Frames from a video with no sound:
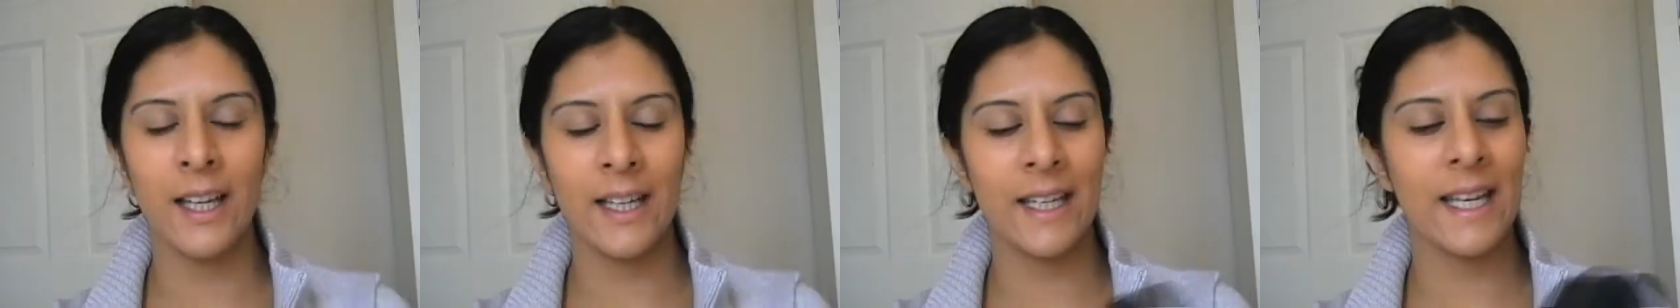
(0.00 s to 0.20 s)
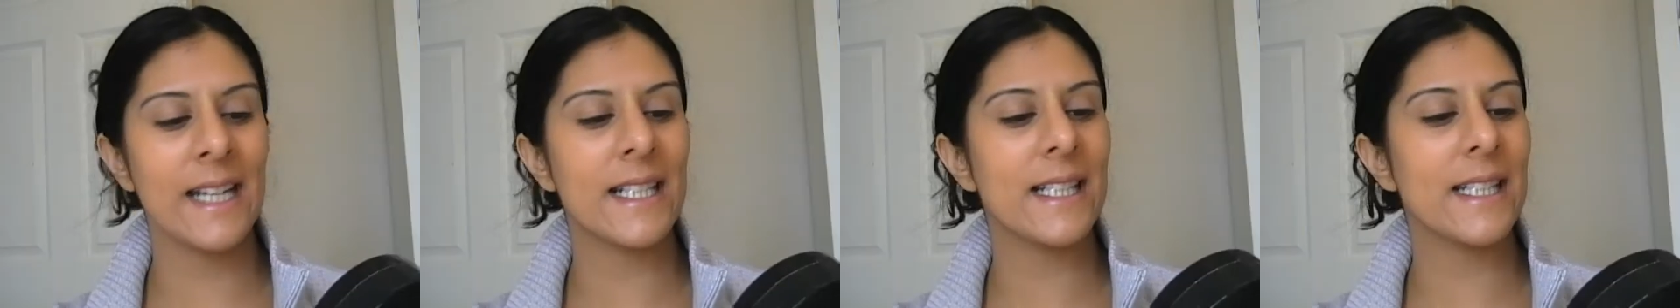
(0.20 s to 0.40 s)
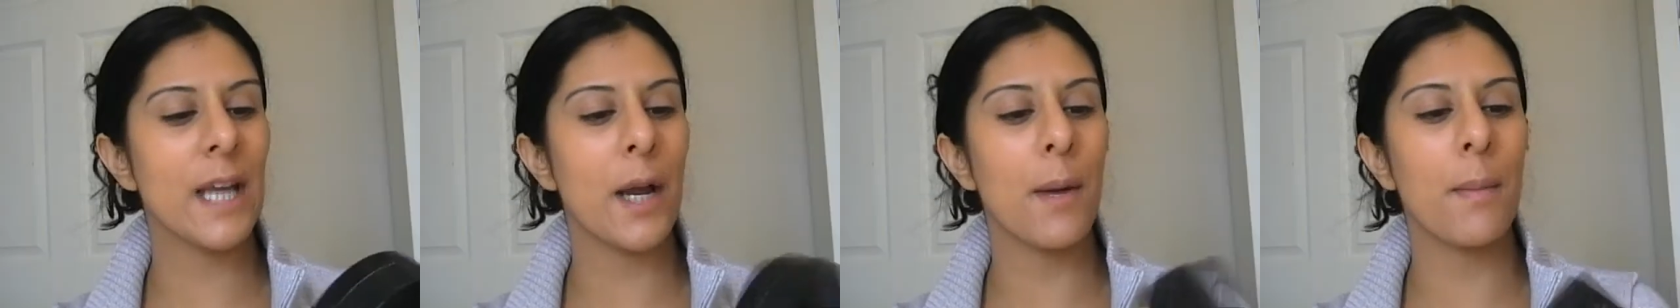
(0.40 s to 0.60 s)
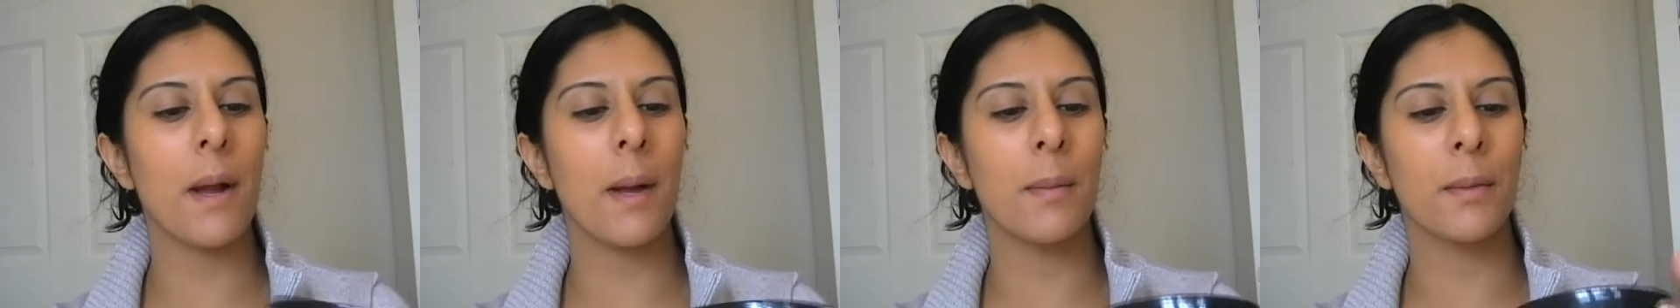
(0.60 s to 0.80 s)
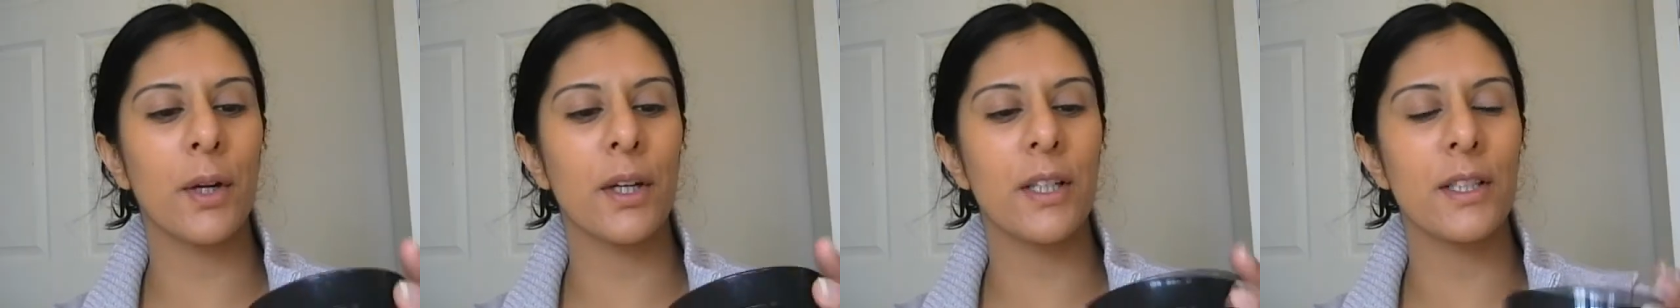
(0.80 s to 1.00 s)
Next up,
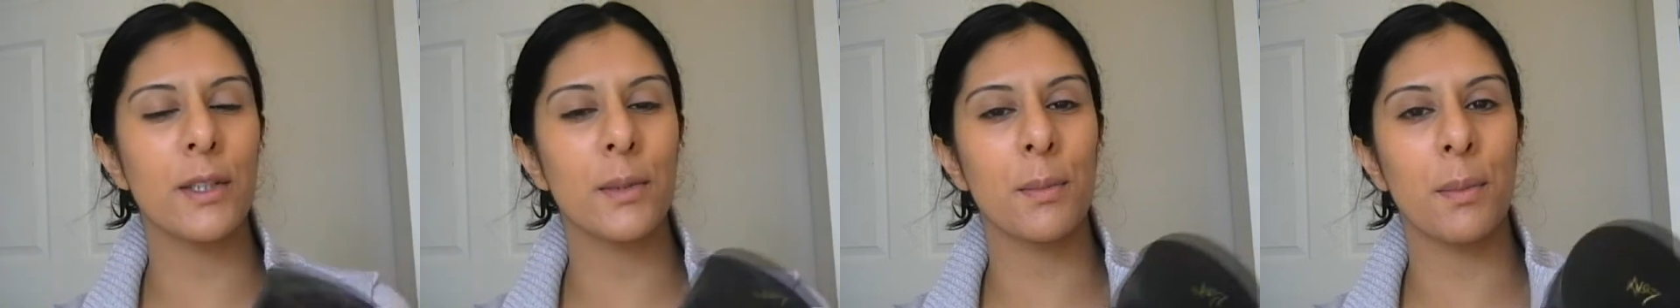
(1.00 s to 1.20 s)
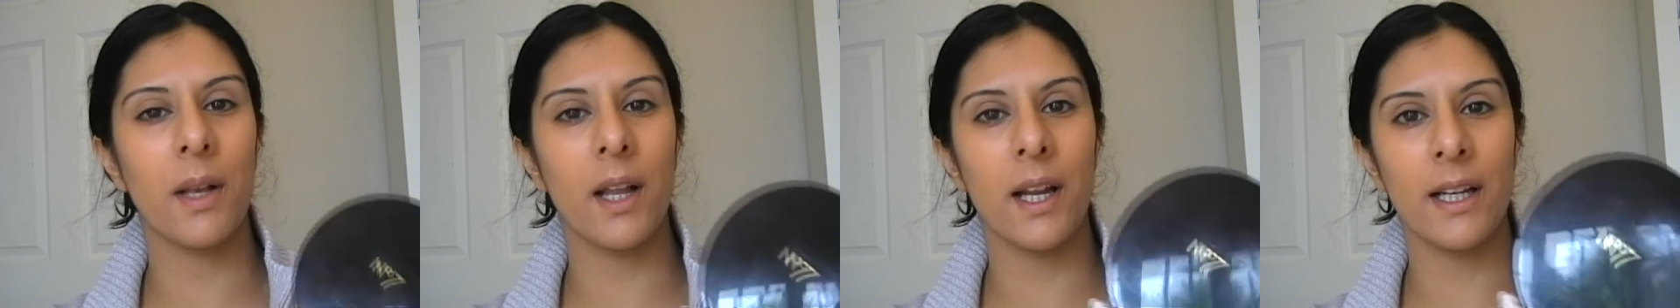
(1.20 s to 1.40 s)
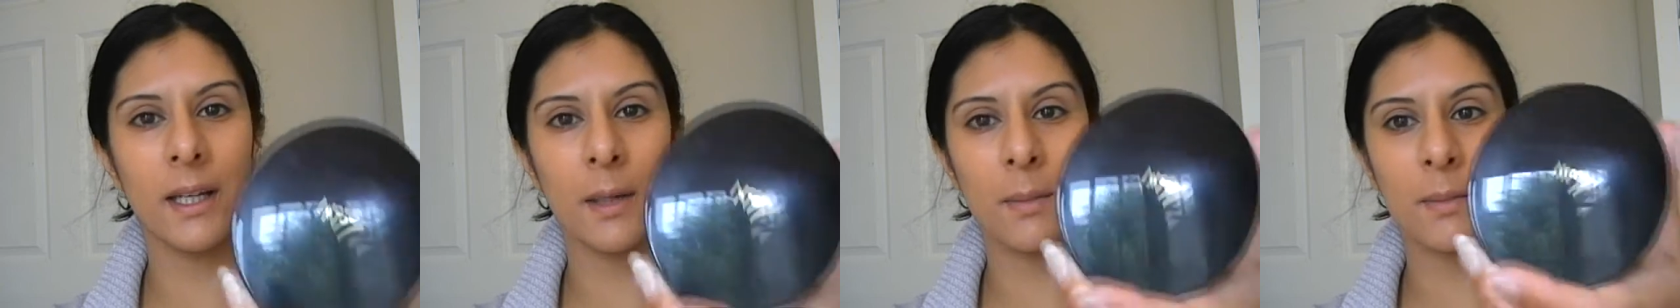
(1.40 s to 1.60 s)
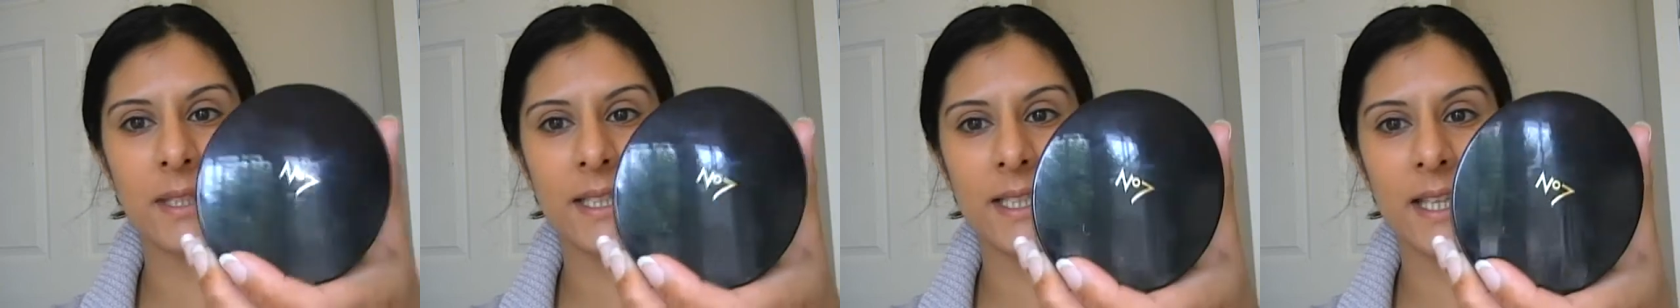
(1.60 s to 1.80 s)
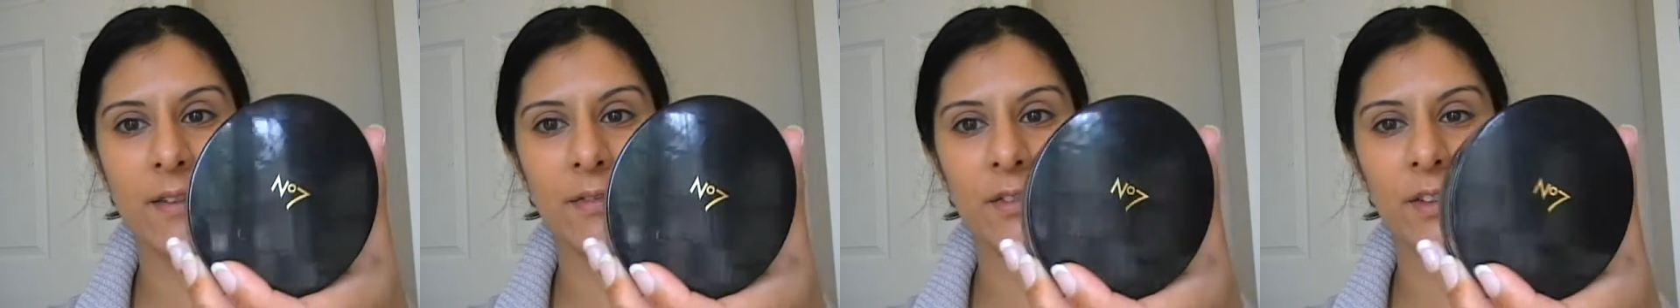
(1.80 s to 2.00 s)
I'm going to apply number
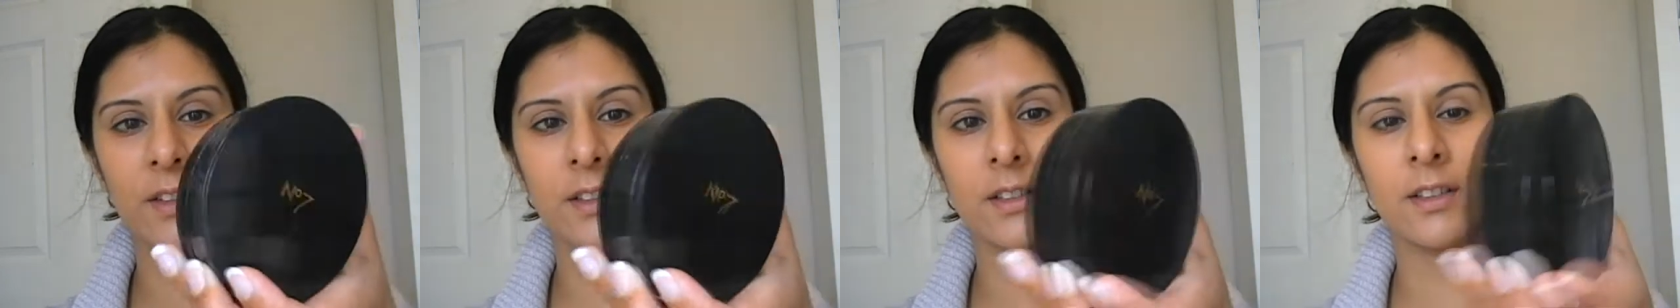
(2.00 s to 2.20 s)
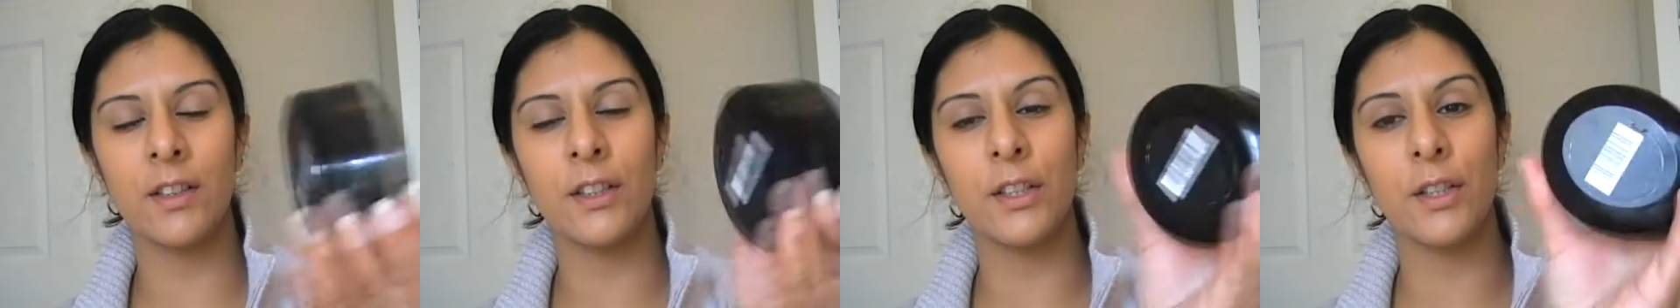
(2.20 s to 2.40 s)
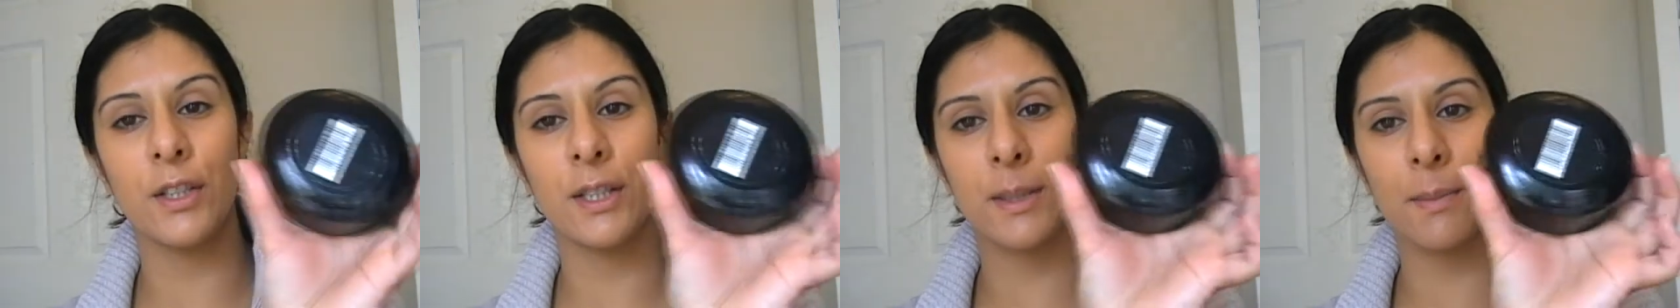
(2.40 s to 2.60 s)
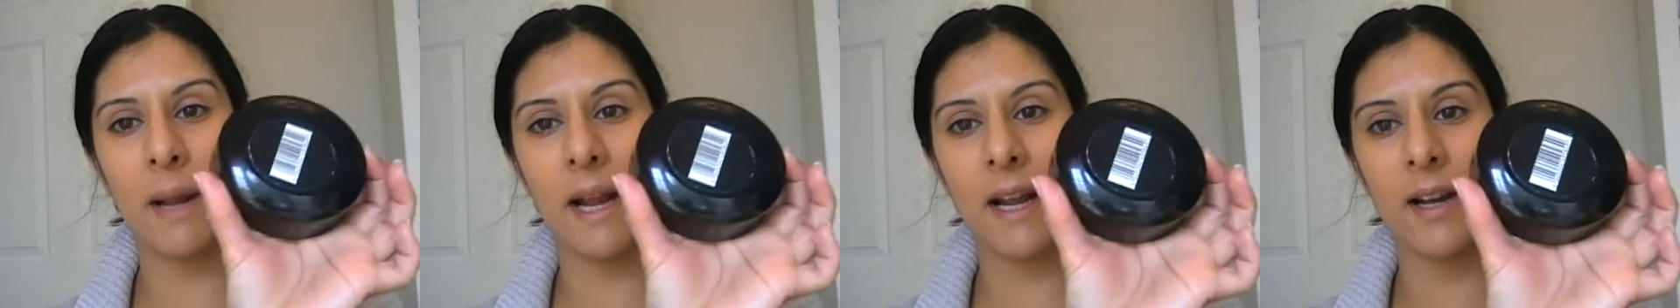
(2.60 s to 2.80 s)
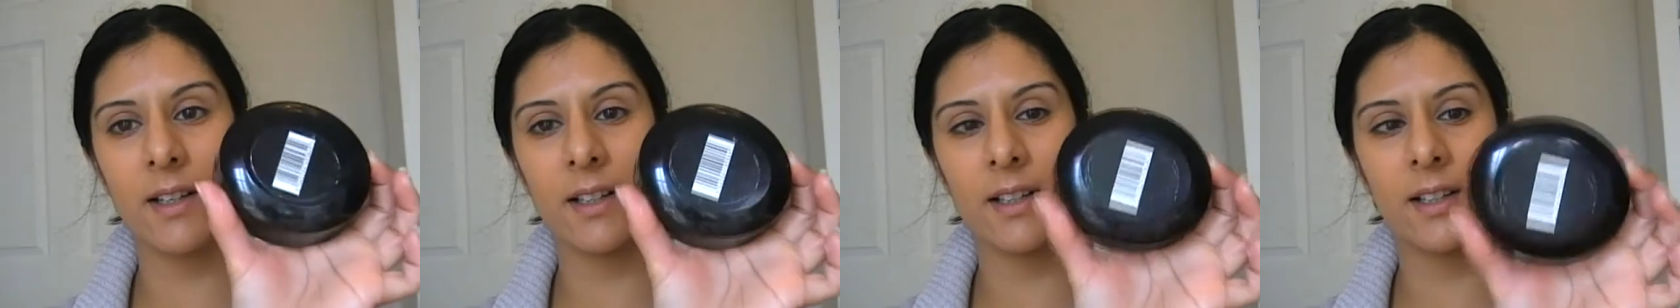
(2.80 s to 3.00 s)
7 loose
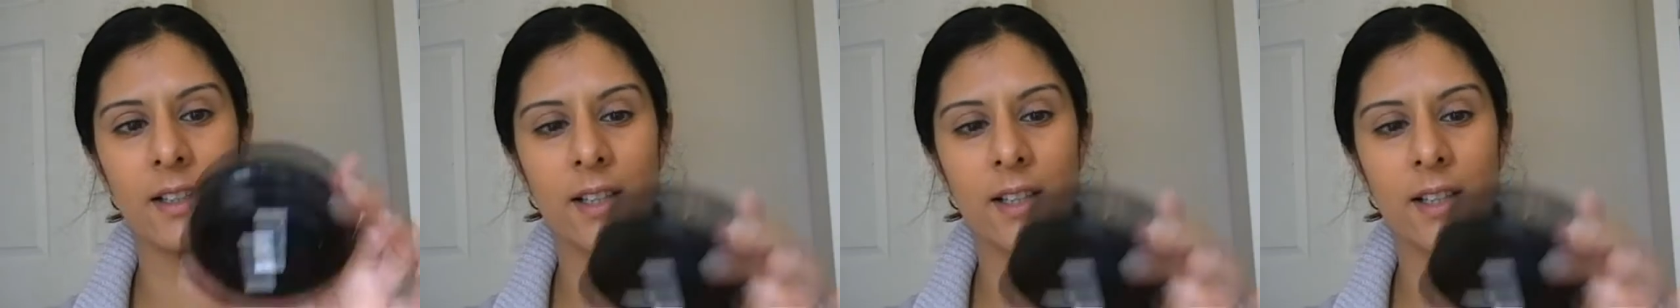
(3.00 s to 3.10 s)
powder.